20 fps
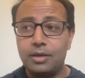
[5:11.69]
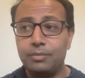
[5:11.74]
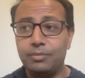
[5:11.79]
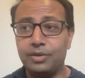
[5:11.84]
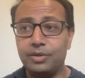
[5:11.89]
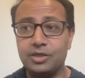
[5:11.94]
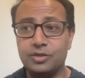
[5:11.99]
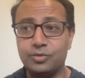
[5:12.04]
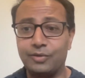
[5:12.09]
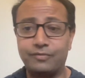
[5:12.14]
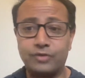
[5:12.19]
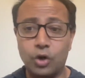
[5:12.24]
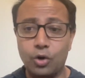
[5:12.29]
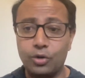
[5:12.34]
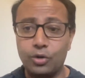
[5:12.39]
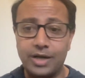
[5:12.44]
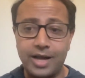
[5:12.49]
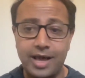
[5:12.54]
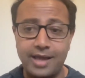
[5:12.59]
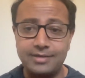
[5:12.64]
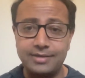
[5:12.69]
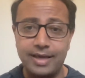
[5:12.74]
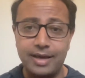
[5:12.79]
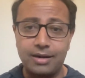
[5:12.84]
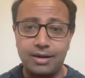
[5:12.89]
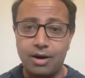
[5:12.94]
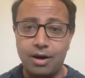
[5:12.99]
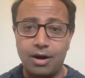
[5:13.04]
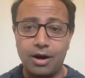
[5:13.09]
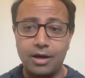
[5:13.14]
because we've tokenized that
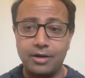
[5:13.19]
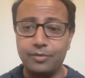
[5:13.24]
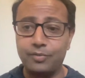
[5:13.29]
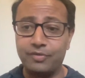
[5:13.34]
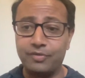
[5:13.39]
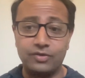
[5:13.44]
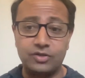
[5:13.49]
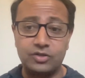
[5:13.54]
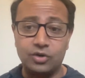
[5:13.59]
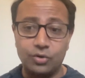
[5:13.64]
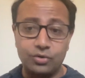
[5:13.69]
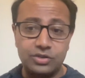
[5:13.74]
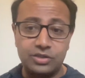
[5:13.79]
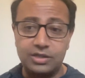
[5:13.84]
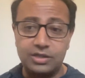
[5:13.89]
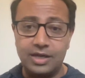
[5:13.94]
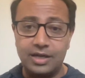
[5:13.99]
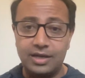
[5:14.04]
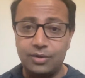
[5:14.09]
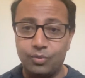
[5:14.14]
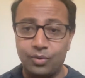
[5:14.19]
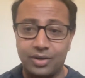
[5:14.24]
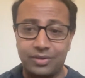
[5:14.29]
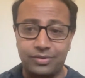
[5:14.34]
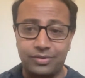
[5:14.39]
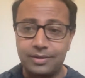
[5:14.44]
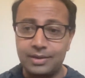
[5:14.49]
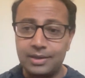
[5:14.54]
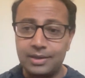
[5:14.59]
card and we've associated with